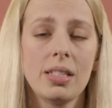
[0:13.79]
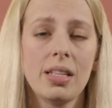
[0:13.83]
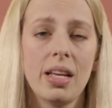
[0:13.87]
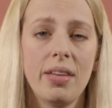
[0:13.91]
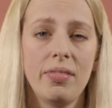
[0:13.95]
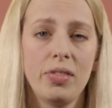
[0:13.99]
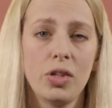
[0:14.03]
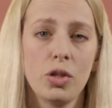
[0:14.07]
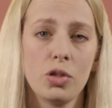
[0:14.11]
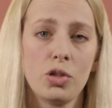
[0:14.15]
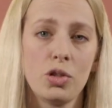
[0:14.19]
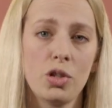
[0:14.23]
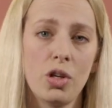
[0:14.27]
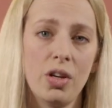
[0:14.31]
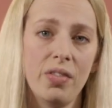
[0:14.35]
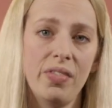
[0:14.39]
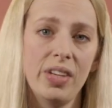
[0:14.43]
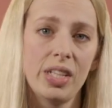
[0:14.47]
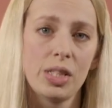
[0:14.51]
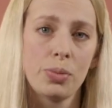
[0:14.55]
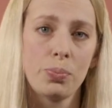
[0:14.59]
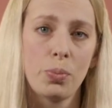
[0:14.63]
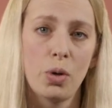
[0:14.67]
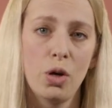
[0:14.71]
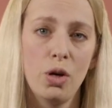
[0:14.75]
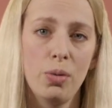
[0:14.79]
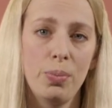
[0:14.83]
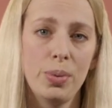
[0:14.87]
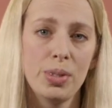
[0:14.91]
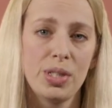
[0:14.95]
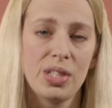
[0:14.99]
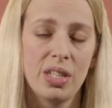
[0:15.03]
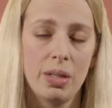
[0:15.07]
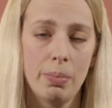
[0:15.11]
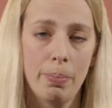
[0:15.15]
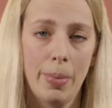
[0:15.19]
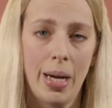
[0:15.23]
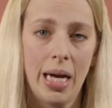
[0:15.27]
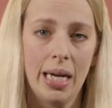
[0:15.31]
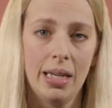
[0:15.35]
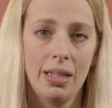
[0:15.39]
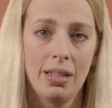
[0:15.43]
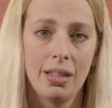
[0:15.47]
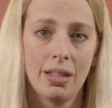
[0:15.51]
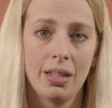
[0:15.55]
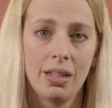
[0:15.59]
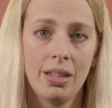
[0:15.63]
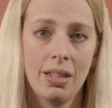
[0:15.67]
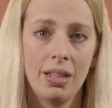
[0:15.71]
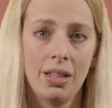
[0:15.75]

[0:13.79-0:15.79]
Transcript: have your survey's purpose in mind.